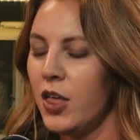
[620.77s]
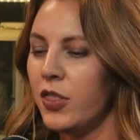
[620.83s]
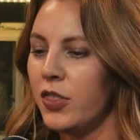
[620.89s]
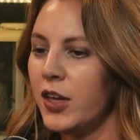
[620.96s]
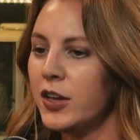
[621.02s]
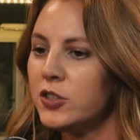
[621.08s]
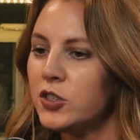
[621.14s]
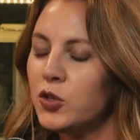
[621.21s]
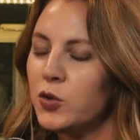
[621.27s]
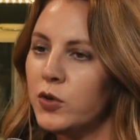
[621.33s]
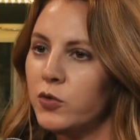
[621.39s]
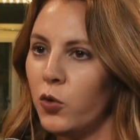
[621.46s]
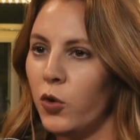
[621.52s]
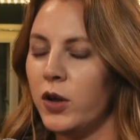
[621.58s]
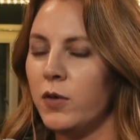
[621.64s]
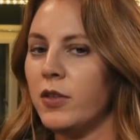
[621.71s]
Things to
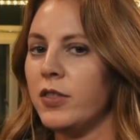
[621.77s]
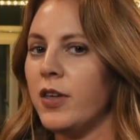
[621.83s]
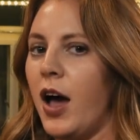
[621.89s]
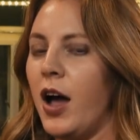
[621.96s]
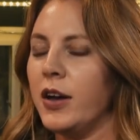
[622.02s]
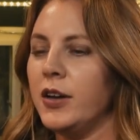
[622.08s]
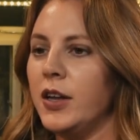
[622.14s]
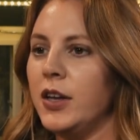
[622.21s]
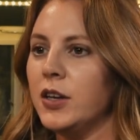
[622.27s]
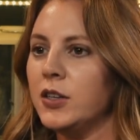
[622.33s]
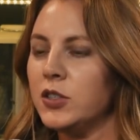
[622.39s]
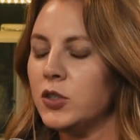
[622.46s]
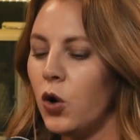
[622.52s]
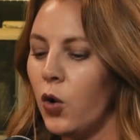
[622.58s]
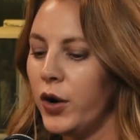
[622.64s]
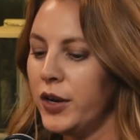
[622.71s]
avoid with acne is
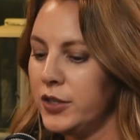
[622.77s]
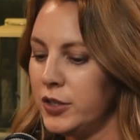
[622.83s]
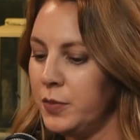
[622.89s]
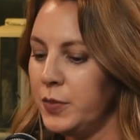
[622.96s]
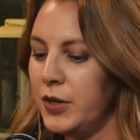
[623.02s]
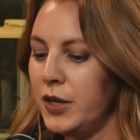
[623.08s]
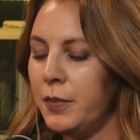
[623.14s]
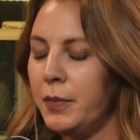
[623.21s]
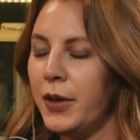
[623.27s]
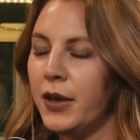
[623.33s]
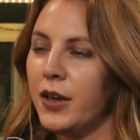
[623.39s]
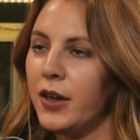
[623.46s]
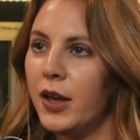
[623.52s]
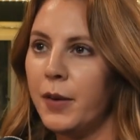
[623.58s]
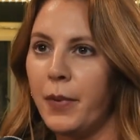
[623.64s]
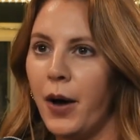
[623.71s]
going to be
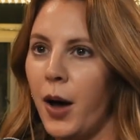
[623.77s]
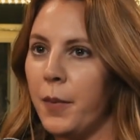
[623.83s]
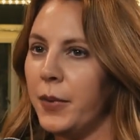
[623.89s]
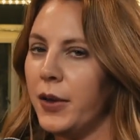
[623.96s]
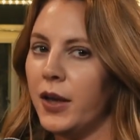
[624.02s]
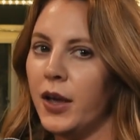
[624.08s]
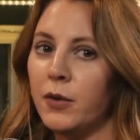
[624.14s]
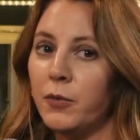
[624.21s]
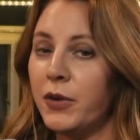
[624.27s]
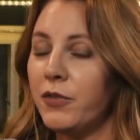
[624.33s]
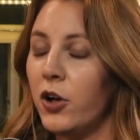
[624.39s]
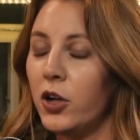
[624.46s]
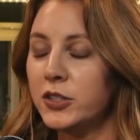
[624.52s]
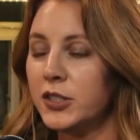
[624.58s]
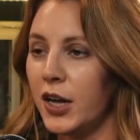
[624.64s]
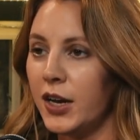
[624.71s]
picking and popping, and we've
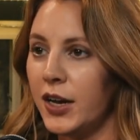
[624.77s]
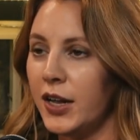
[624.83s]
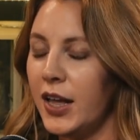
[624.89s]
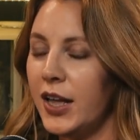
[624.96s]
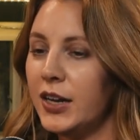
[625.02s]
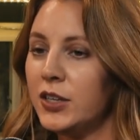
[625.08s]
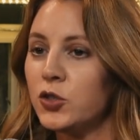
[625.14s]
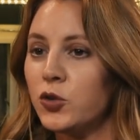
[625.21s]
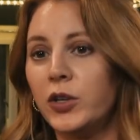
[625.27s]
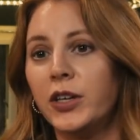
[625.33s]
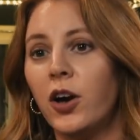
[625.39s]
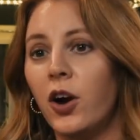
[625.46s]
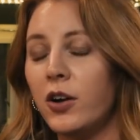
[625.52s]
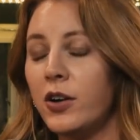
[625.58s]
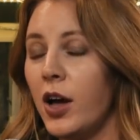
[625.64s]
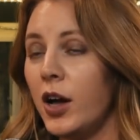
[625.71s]
all done it, and it's really
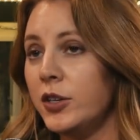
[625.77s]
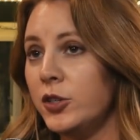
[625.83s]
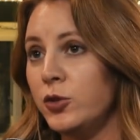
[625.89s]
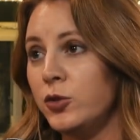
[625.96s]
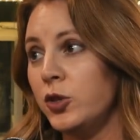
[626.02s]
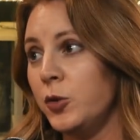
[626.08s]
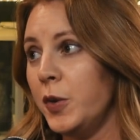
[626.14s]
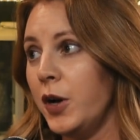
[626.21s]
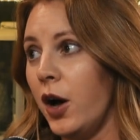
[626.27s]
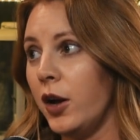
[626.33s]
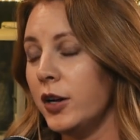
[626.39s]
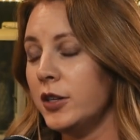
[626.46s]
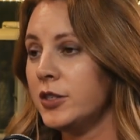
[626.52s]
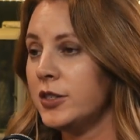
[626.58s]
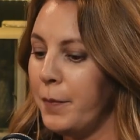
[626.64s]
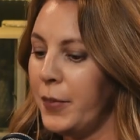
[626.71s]
hard not to be honest.